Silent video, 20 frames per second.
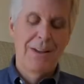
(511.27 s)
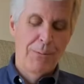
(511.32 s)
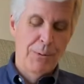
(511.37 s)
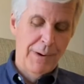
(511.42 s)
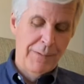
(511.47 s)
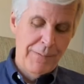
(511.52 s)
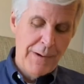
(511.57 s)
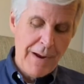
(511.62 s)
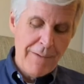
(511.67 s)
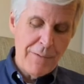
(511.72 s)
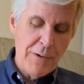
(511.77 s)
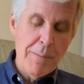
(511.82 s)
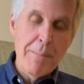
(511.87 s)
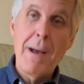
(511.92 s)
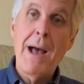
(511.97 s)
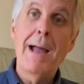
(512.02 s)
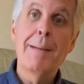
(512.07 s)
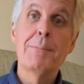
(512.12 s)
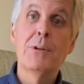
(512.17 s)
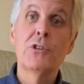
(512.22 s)
Well, if you have your
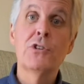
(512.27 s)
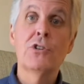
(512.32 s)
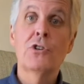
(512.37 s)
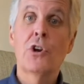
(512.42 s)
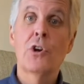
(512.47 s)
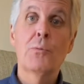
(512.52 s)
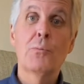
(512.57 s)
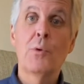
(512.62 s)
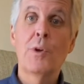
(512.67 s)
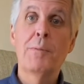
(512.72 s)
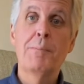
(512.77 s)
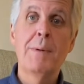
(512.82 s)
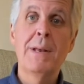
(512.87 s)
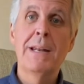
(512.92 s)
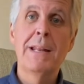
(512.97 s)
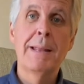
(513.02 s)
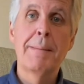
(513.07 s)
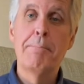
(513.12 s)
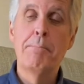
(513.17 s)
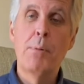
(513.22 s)
Bibles, turn with me
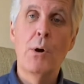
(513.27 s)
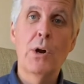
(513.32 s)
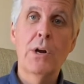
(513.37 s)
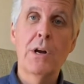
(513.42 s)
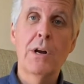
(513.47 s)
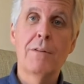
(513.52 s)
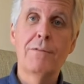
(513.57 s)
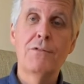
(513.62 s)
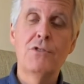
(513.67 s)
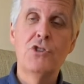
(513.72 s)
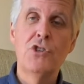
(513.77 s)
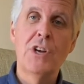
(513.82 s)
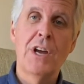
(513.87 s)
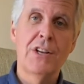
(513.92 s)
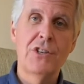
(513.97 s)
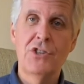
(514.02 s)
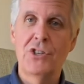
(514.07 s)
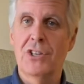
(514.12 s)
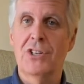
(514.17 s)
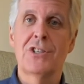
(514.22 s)
to the book of
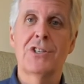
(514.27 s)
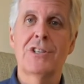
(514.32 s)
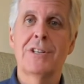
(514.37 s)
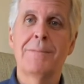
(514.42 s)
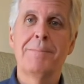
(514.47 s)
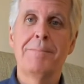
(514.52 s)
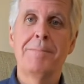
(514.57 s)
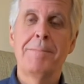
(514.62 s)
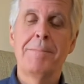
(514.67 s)
Judges.